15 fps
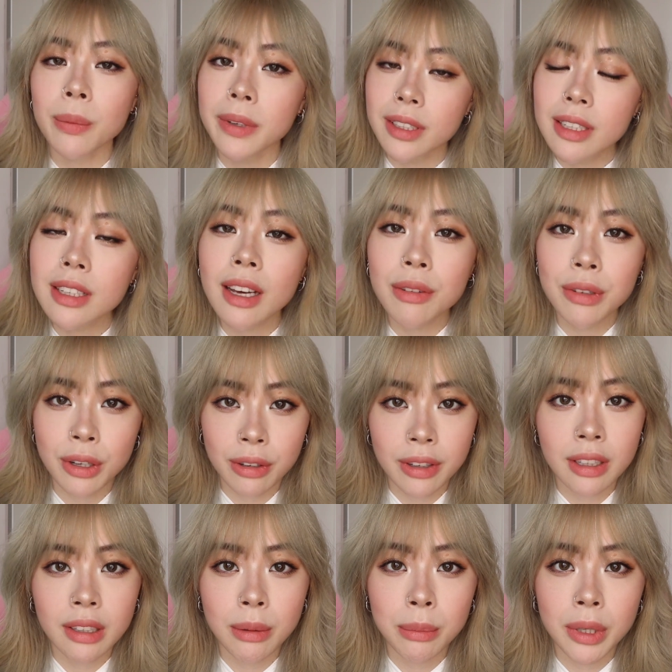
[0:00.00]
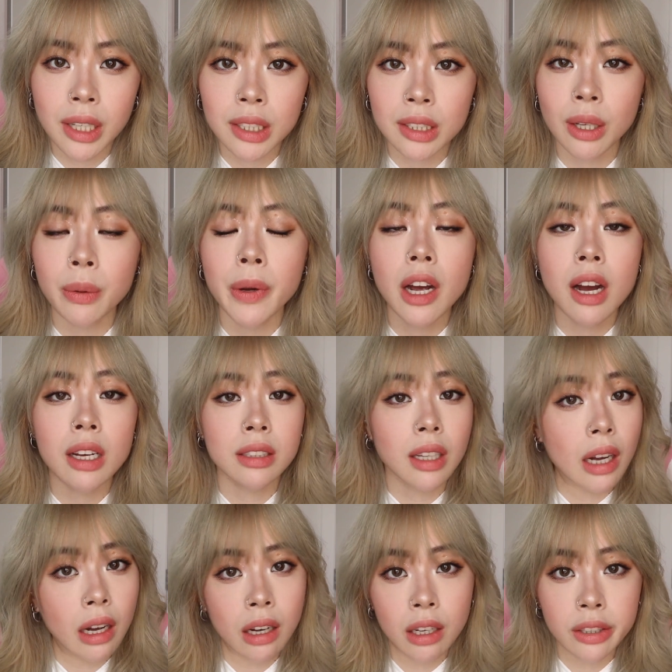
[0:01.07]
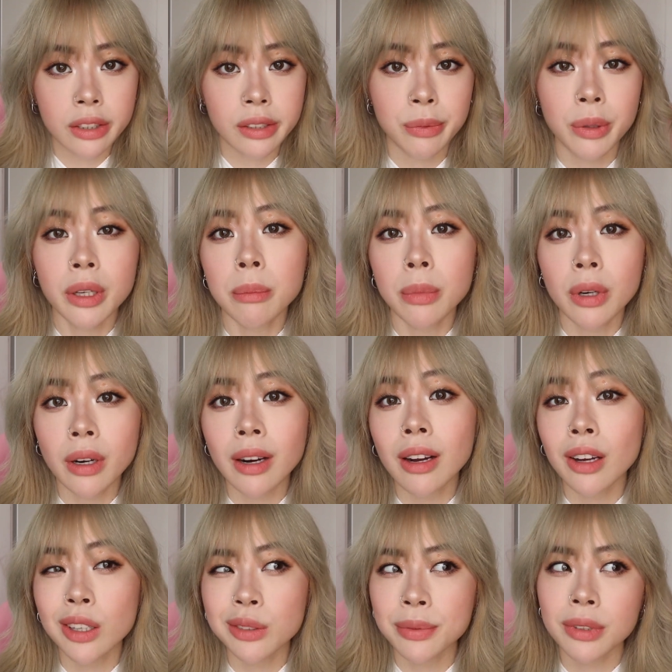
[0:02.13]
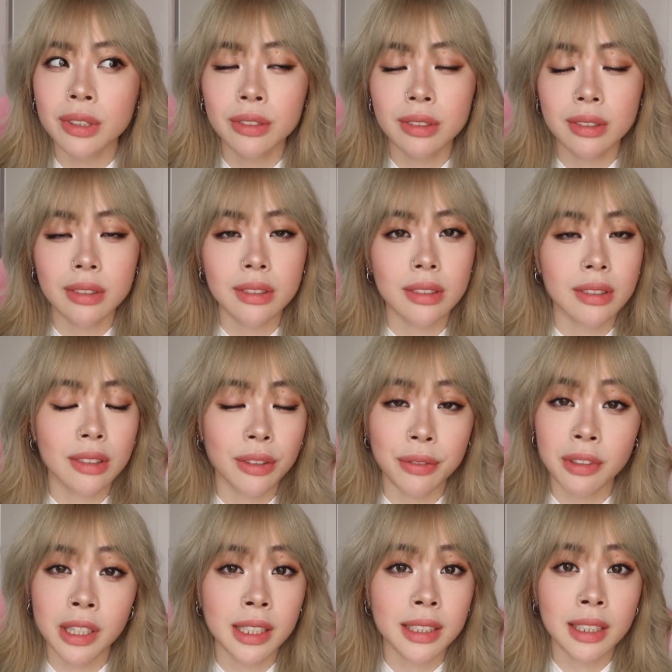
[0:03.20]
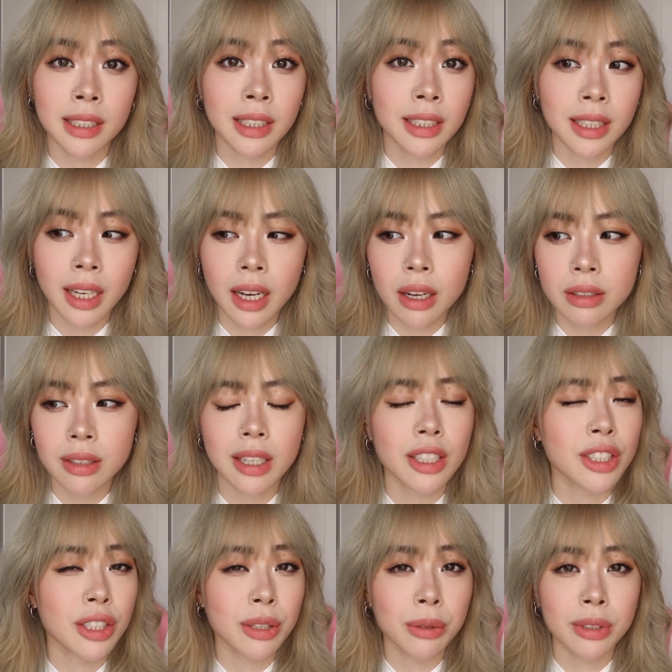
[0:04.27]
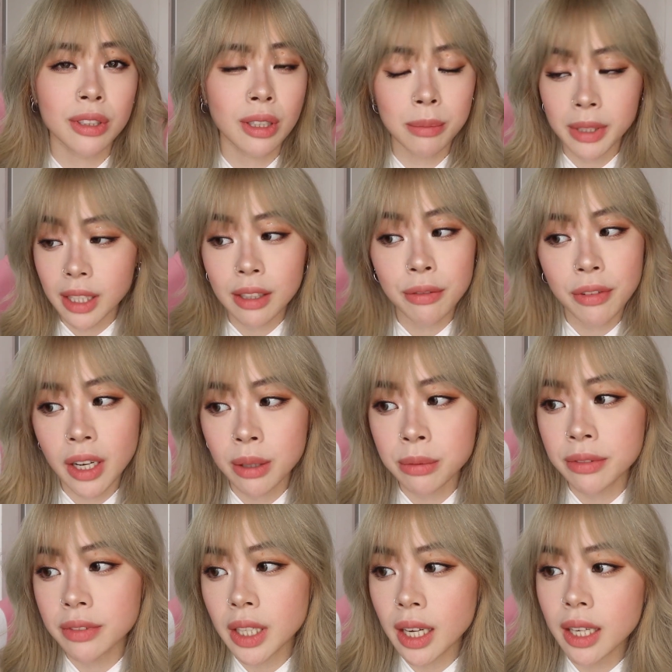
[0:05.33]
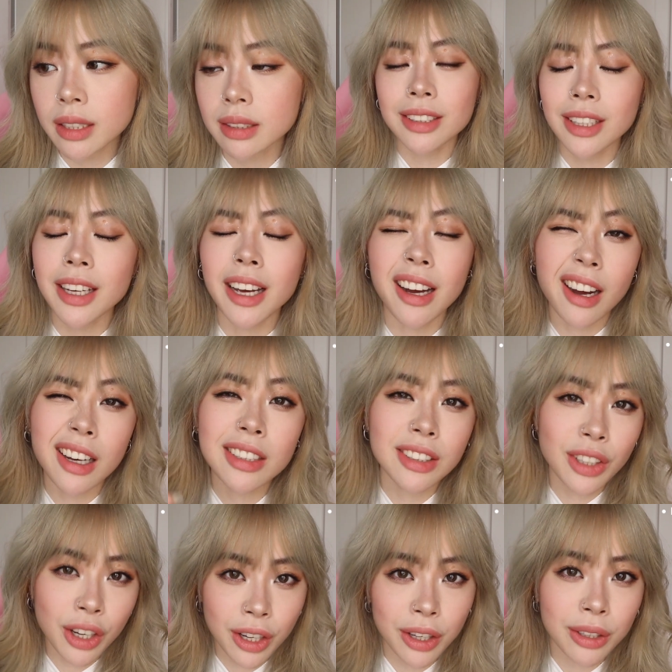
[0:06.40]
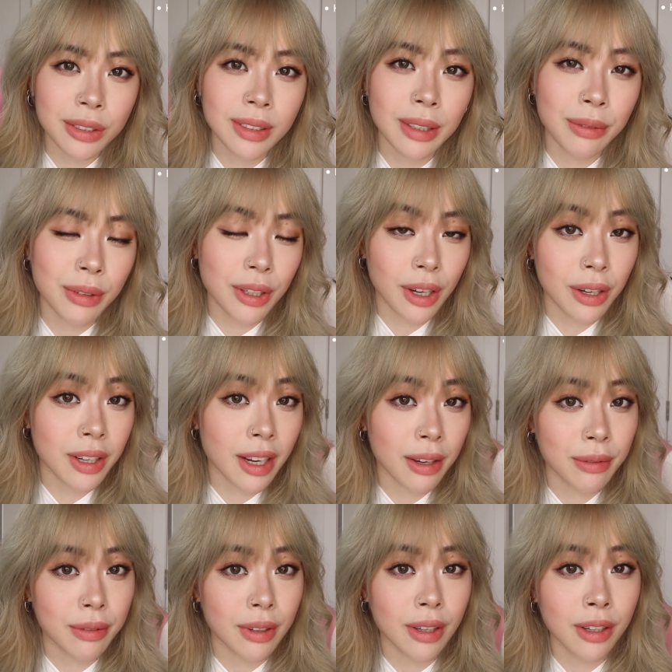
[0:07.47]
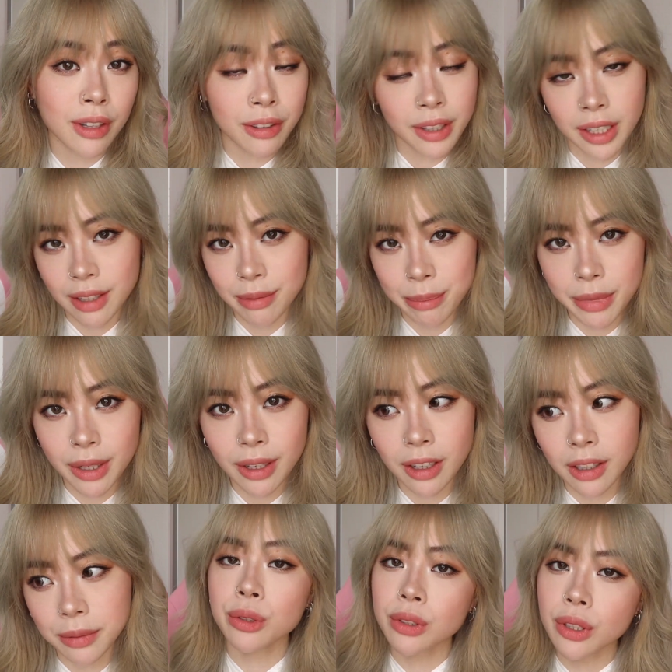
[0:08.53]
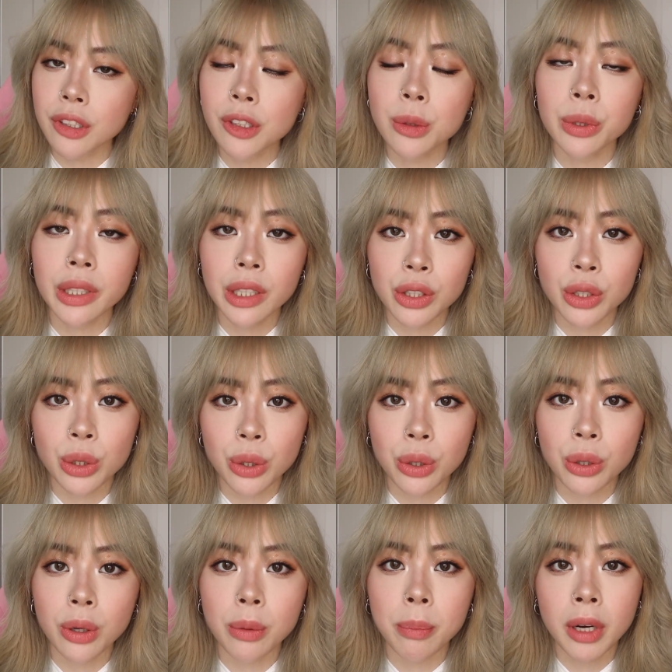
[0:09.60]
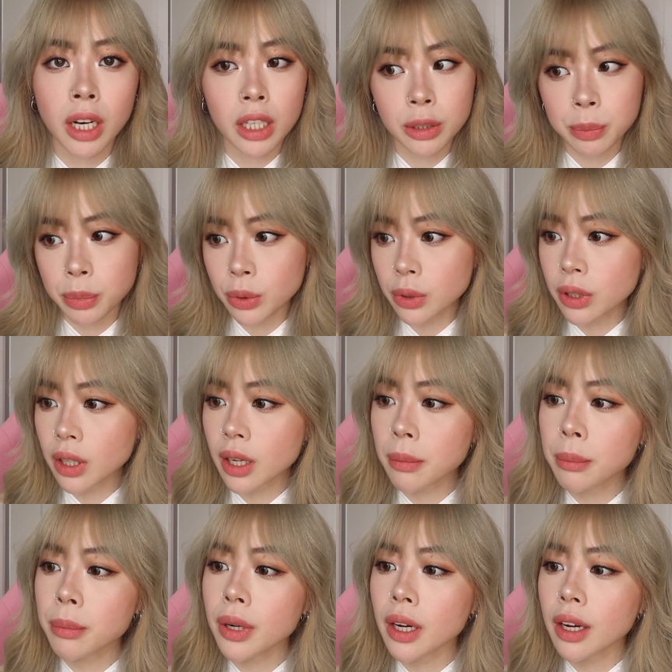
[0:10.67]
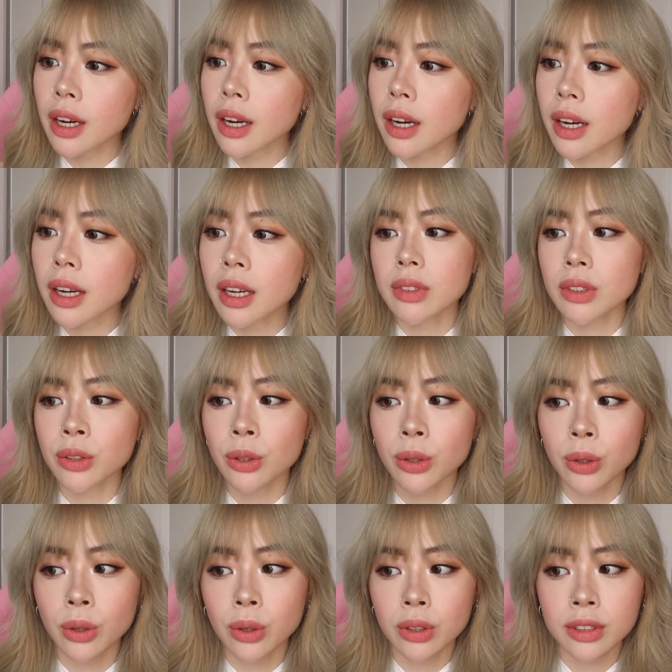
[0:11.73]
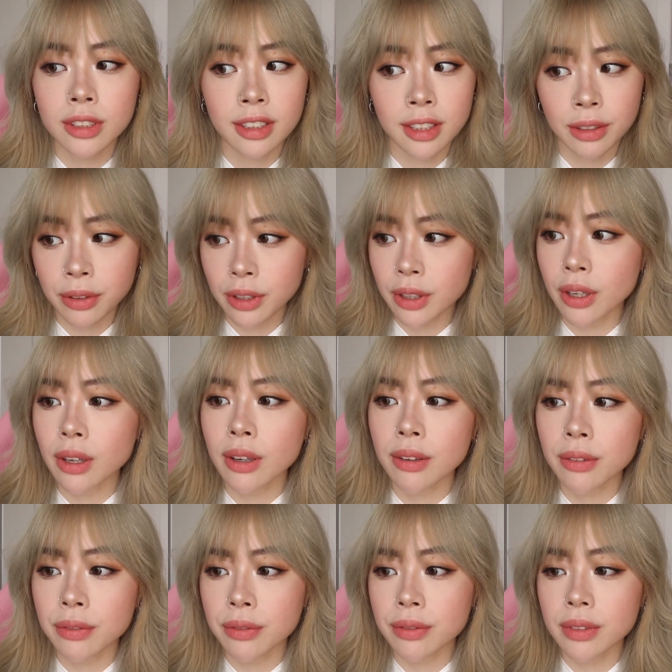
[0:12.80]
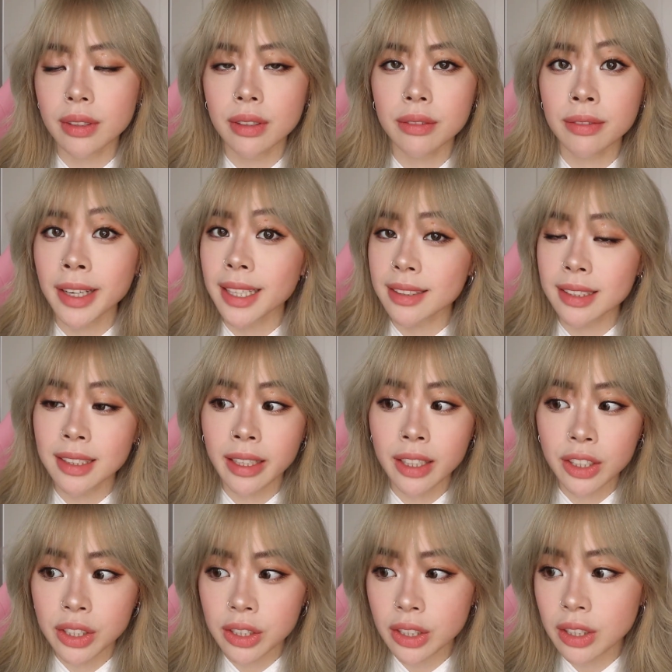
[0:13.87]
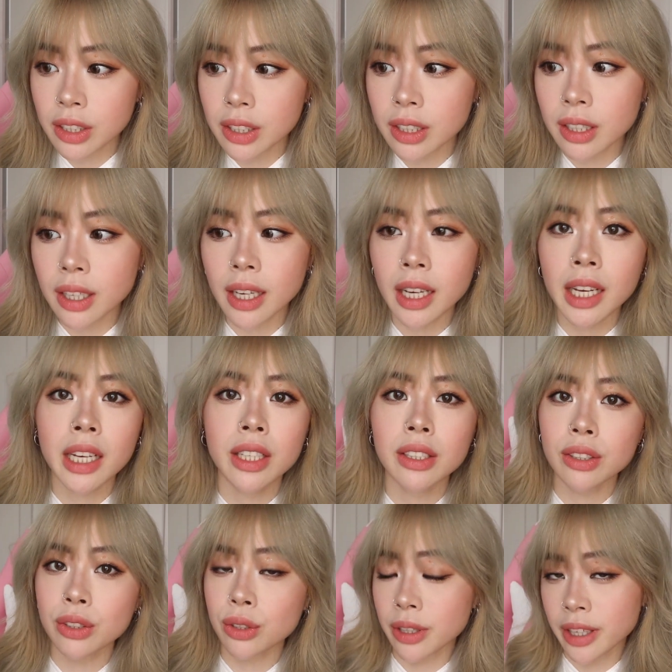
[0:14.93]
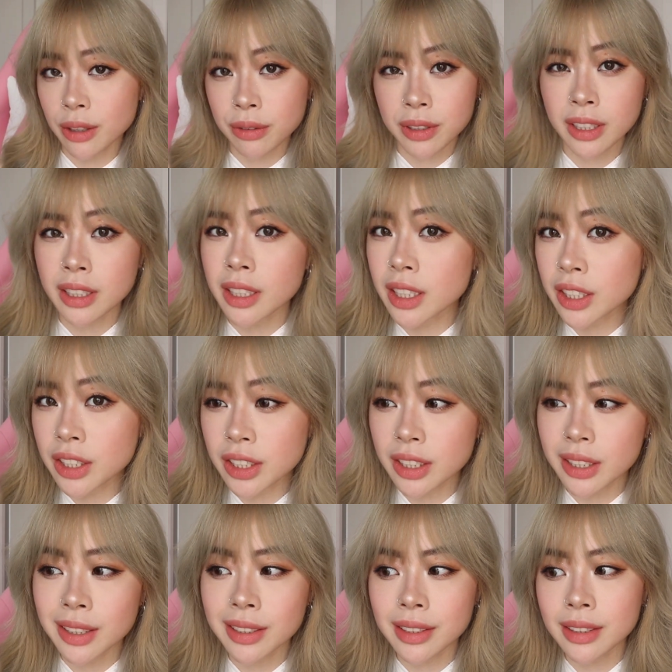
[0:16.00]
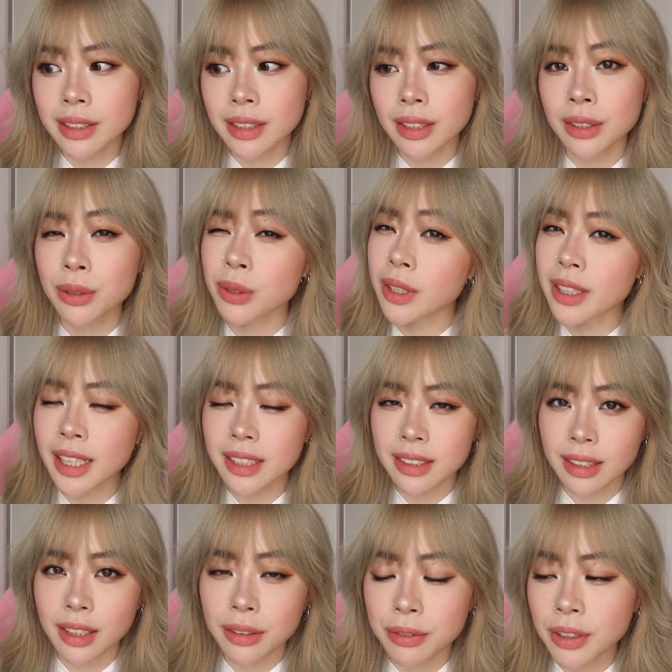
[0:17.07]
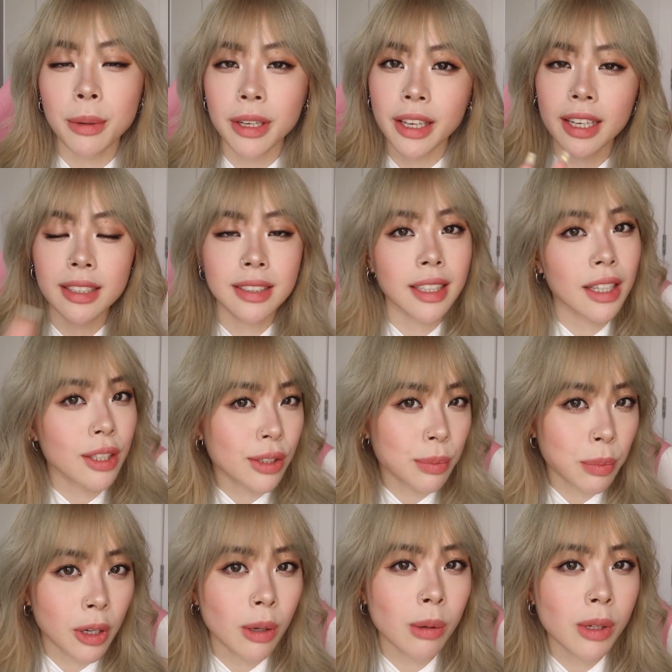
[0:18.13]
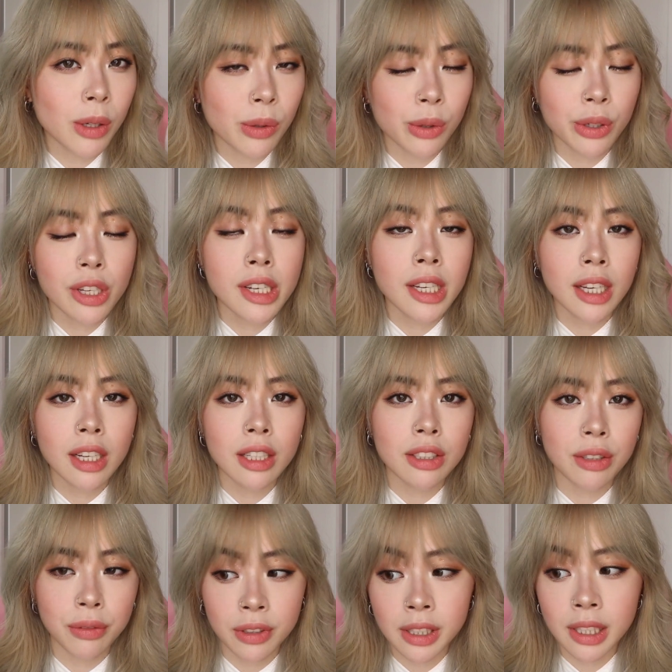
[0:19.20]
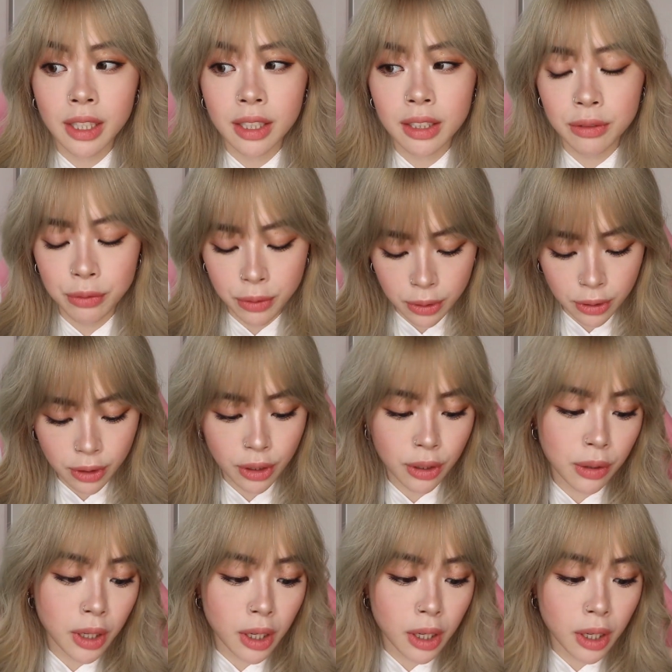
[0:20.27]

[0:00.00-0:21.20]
we didn't have a Korean number, so we asked our host if we can borrow hers to fill in the details, and she was completely fine with that. So yeah, ask your host if you don't have a Korean number. Also, you'll need your passport number, your certificate of vaccination, and your health conditions and all of that stuff. But yes, that's probably all you need to fill in for the Q